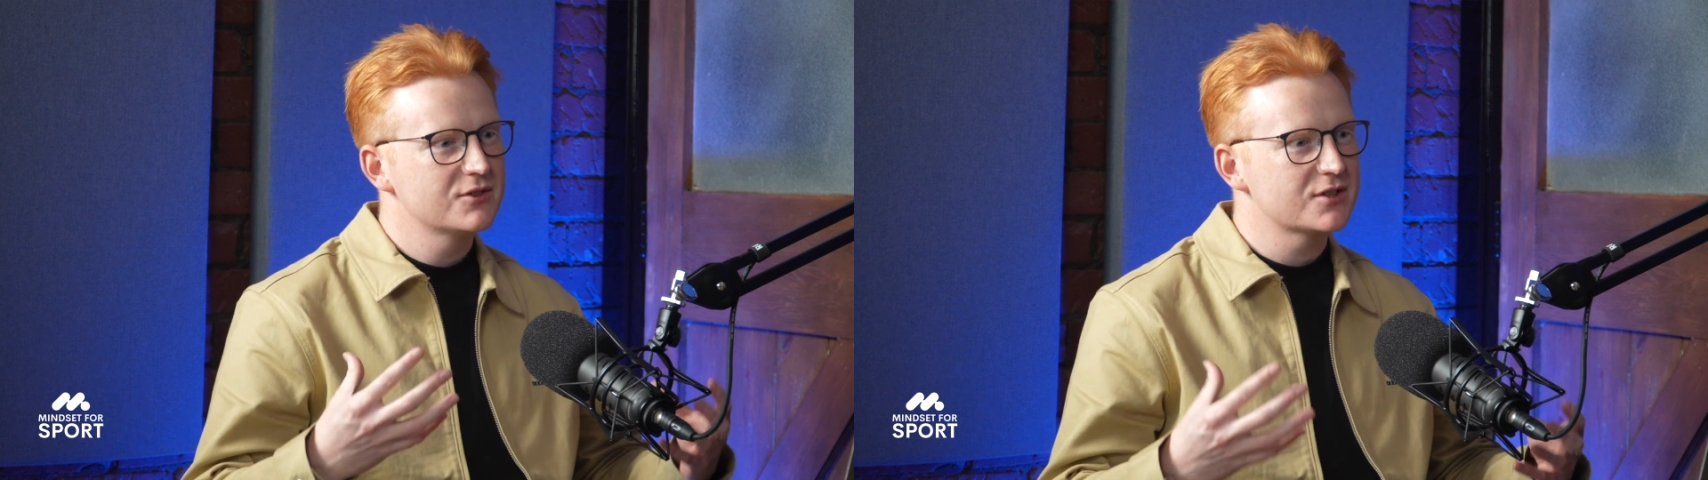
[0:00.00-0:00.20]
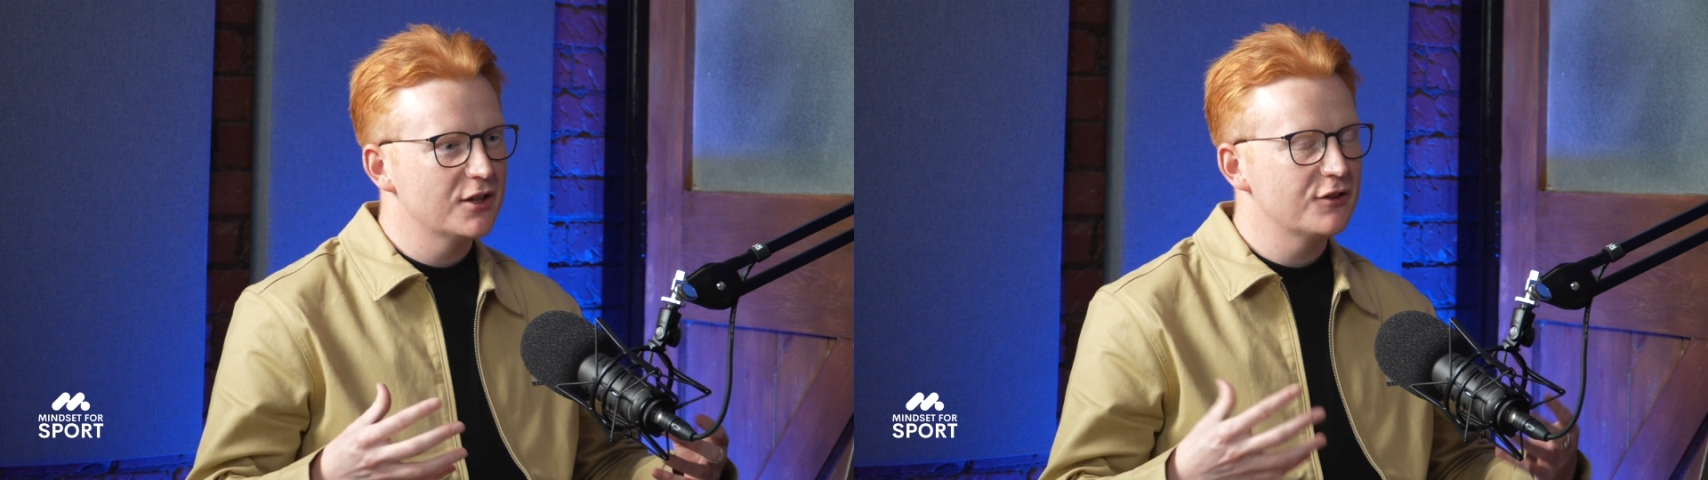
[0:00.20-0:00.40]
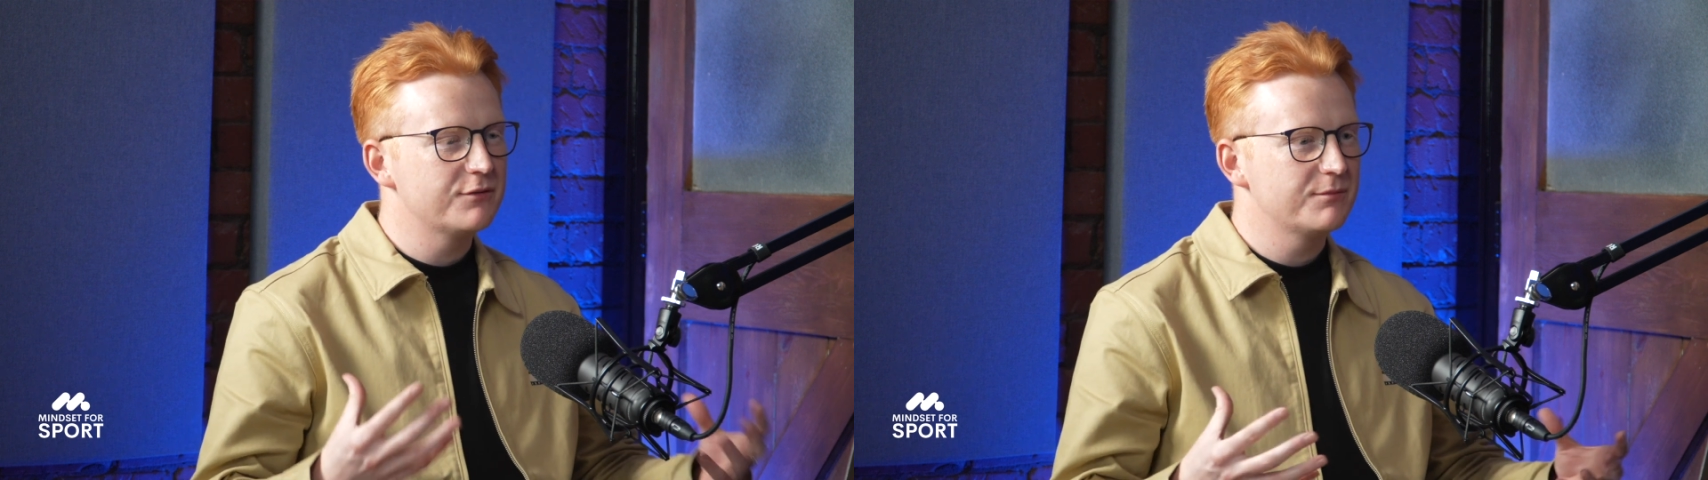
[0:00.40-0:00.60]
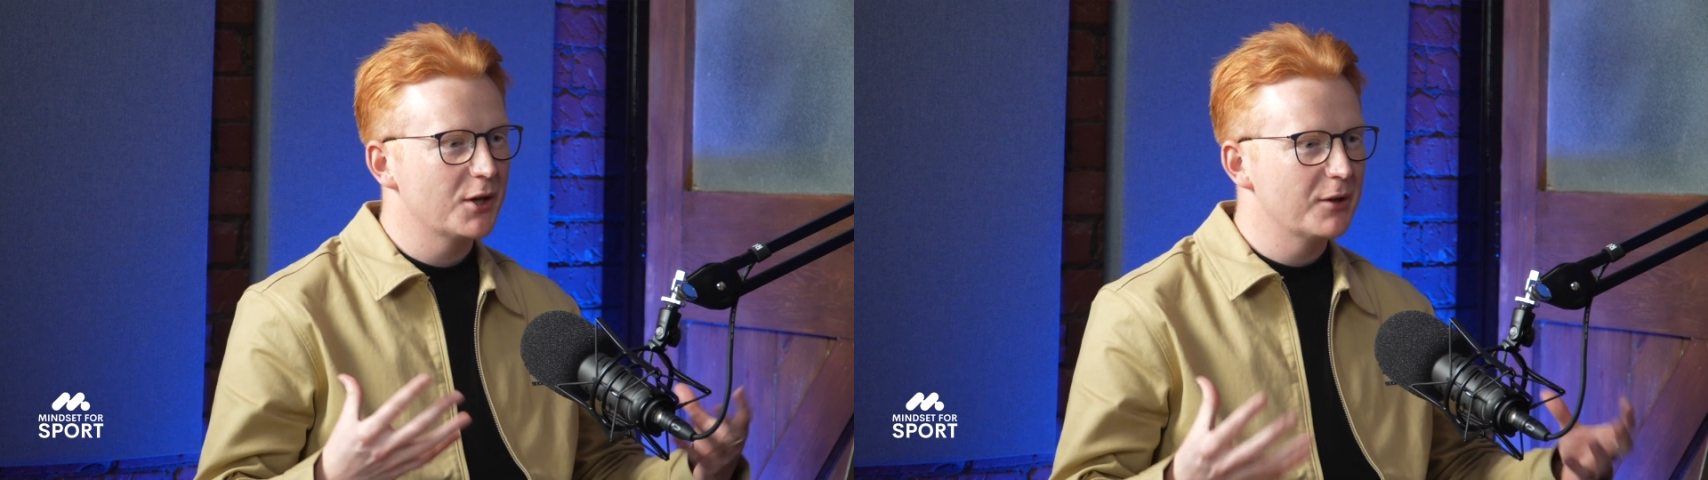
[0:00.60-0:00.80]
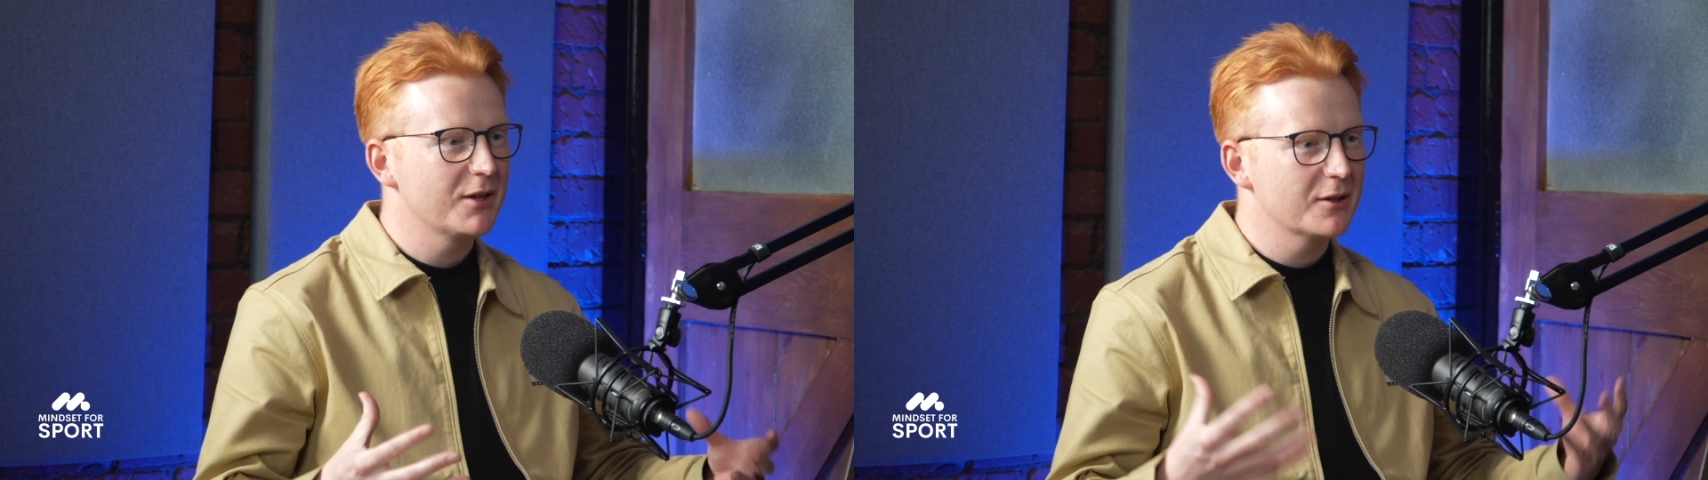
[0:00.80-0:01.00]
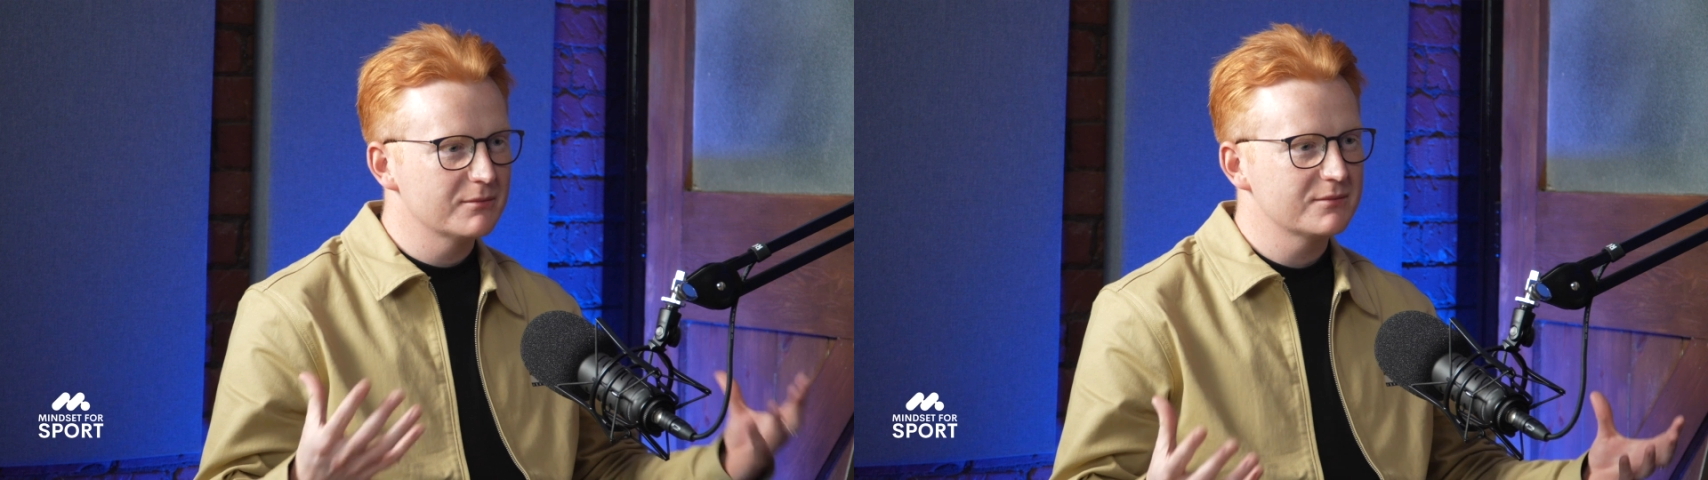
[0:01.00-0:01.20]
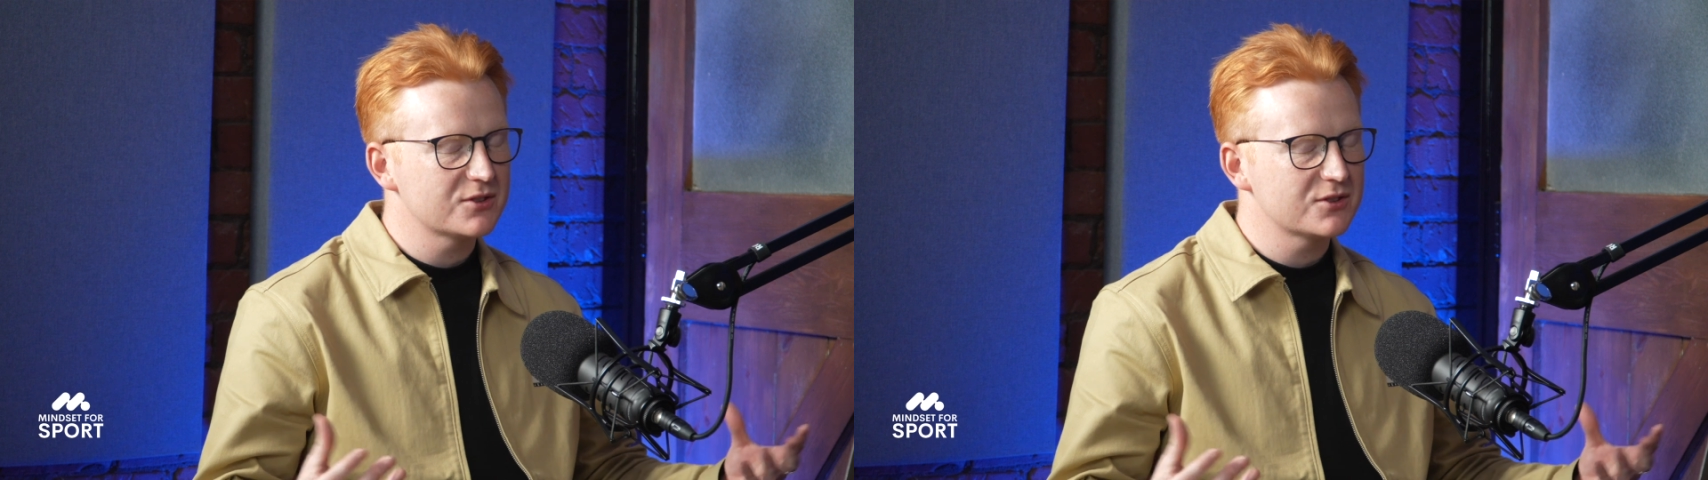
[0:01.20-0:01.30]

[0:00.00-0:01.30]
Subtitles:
serve Birmingham